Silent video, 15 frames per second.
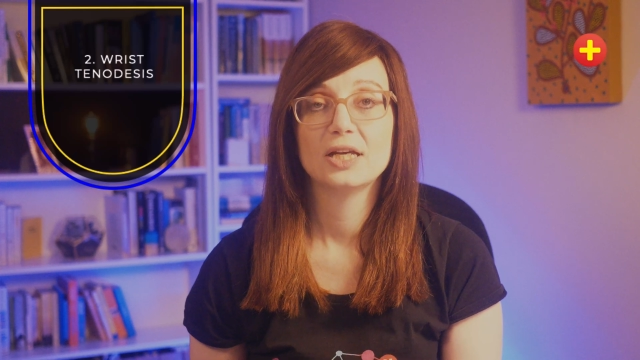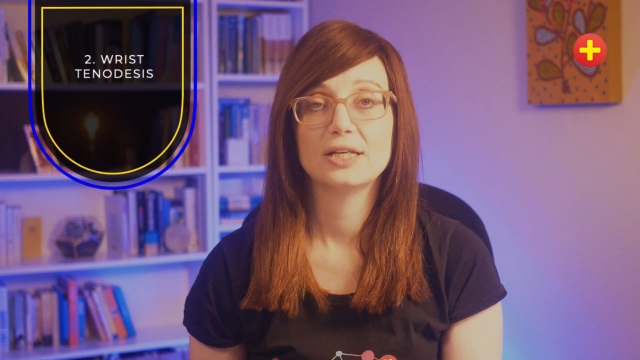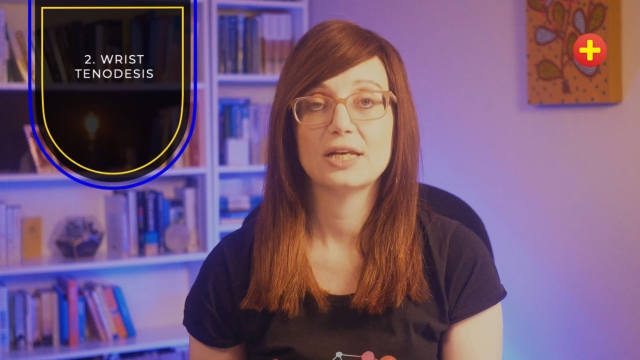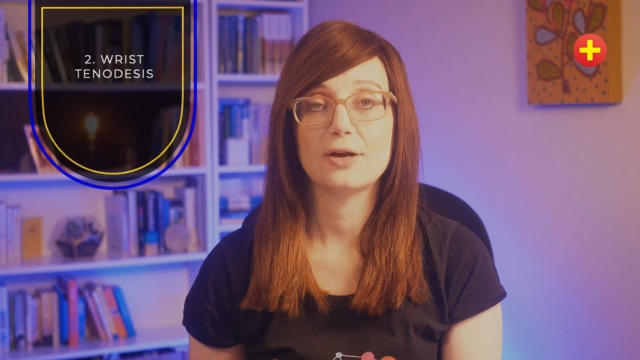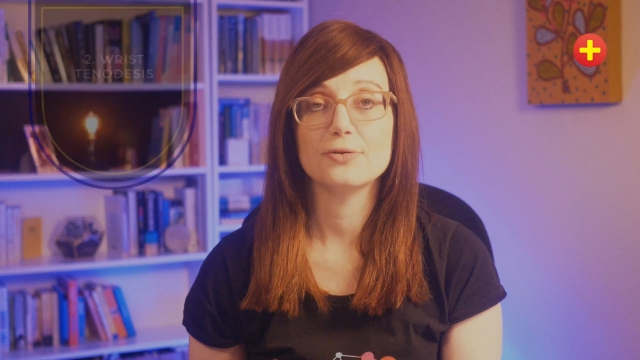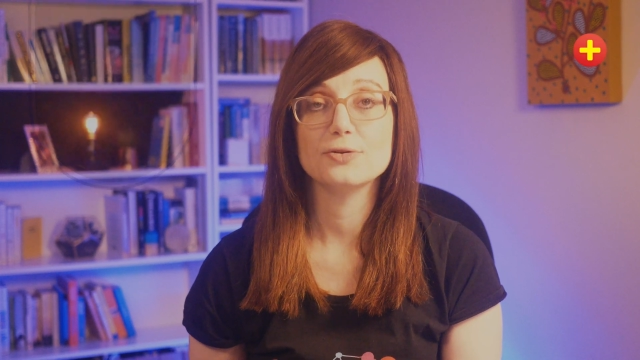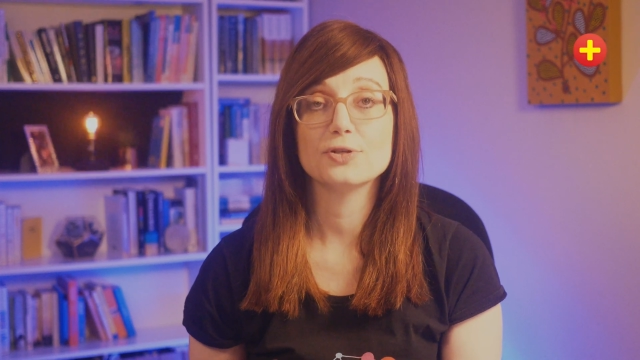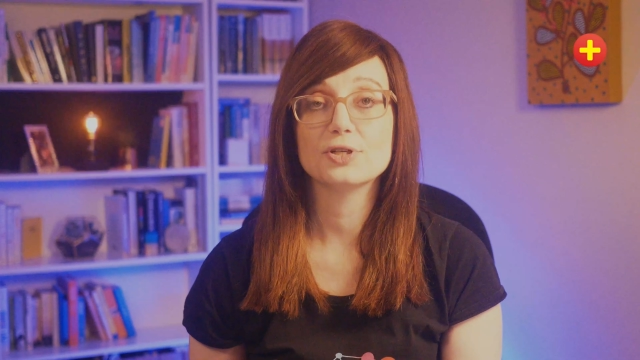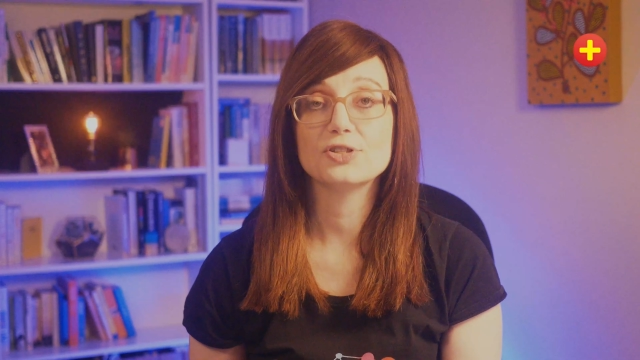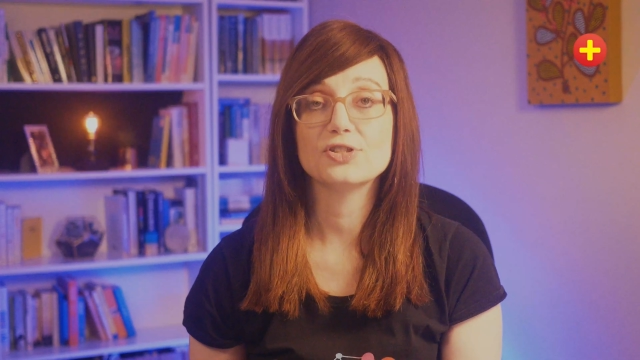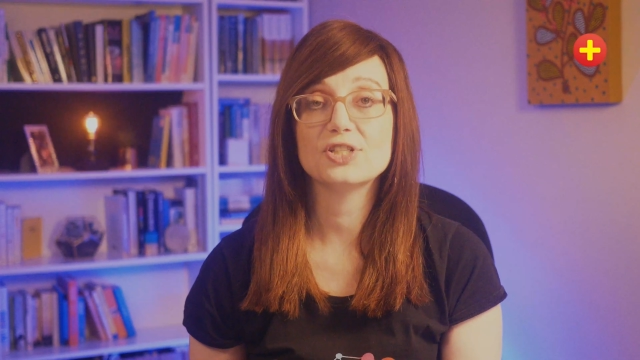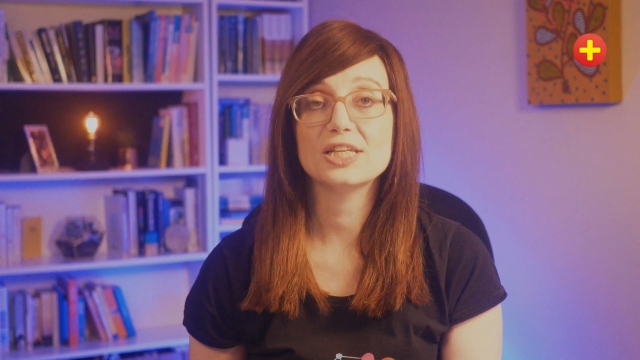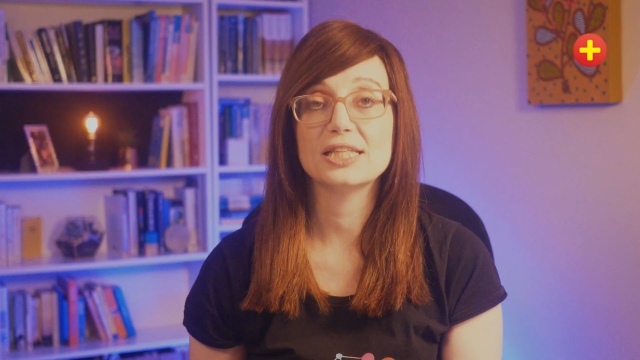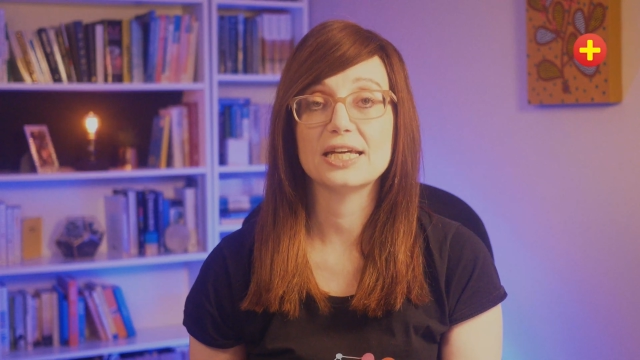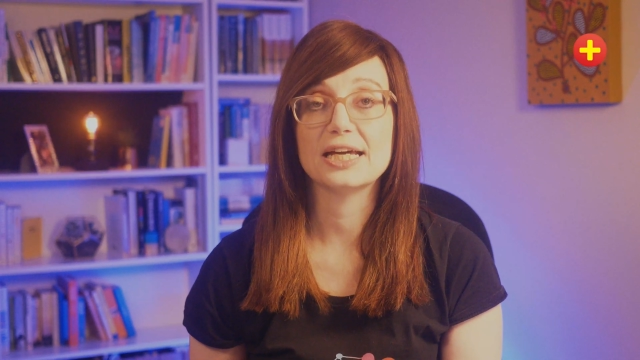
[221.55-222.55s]
Now you can
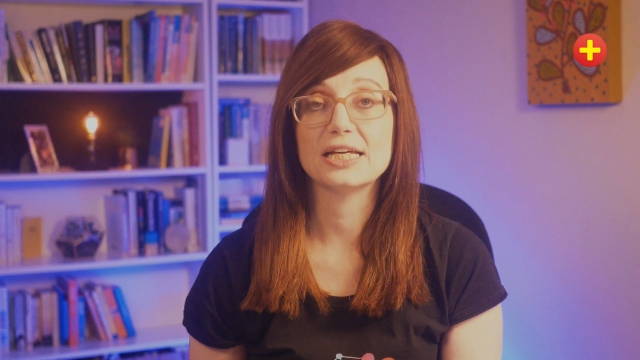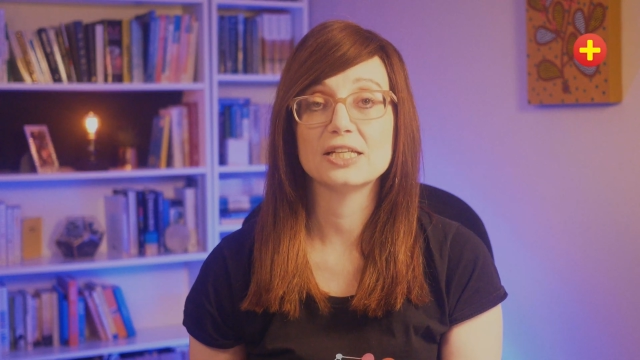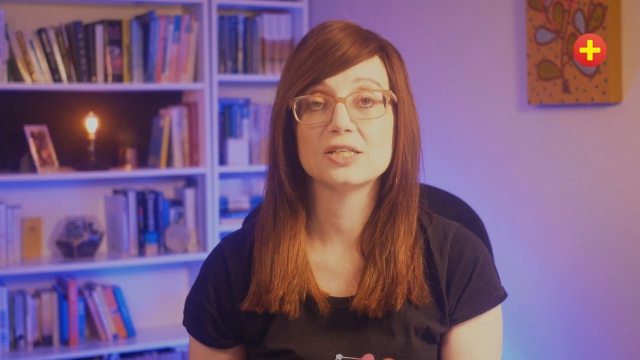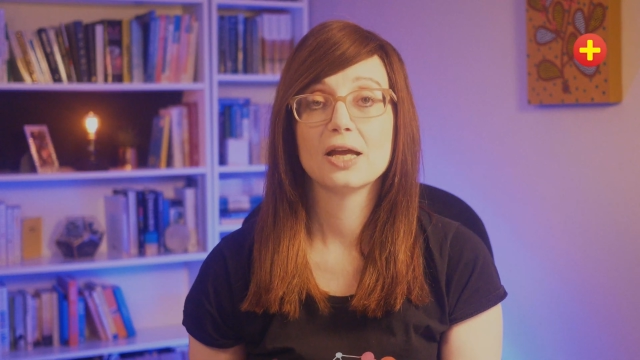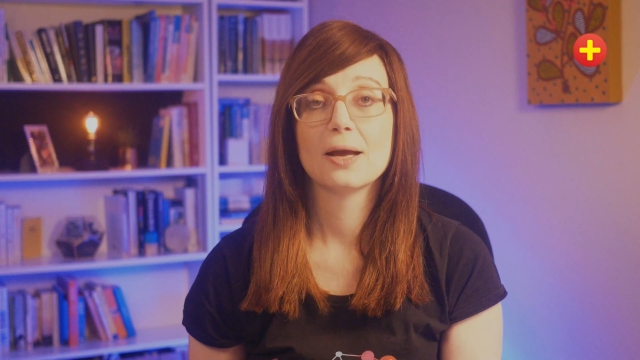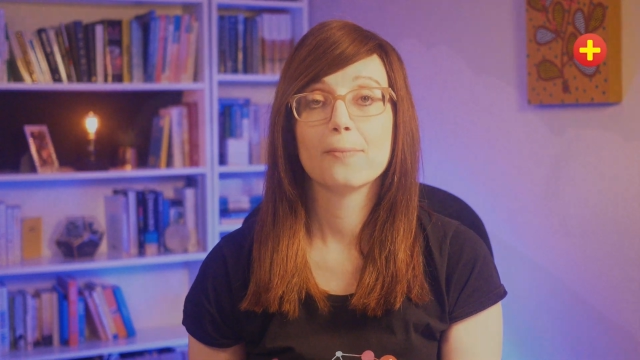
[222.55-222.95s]
see this